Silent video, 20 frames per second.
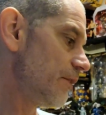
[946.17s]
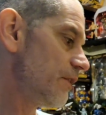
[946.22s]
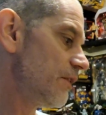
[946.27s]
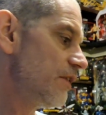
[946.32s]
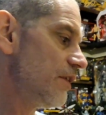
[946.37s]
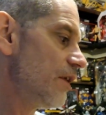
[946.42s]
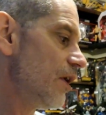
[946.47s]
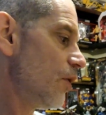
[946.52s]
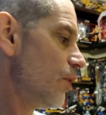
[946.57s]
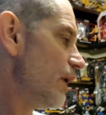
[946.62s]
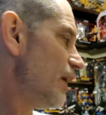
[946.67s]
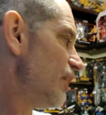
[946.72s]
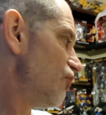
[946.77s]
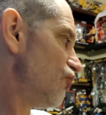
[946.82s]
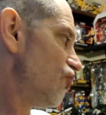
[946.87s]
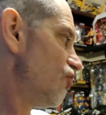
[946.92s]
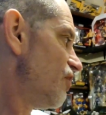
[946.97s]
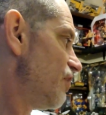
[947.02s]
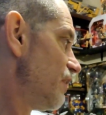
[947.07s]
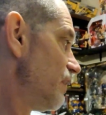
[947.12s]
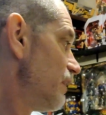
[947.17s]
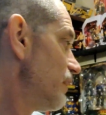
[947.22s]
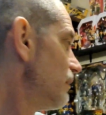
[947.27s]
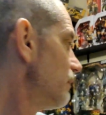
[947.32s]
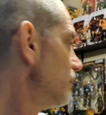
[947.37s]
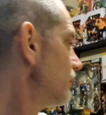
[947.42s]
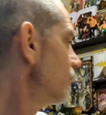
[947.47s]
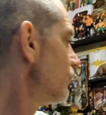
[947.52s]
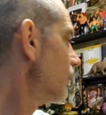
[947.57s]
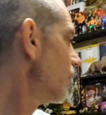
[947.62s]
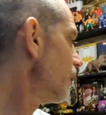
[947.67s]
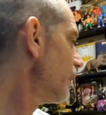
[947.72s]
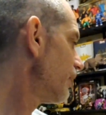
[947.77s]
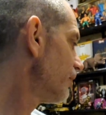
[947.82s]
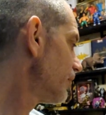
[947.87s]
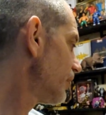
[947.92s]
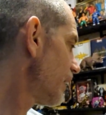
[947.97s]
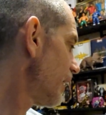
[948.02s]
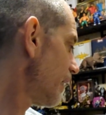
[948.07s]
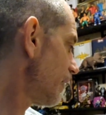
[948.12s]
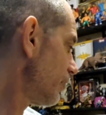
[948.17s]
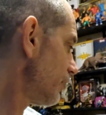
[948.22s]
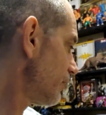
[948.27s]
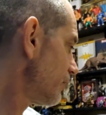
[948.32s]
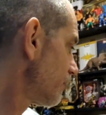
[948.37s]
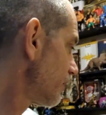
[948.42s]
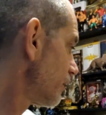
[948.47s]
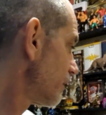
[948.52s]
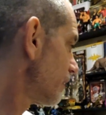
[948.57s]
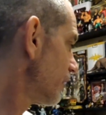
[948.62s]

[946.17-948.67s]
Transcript: T O H T, whatever that is.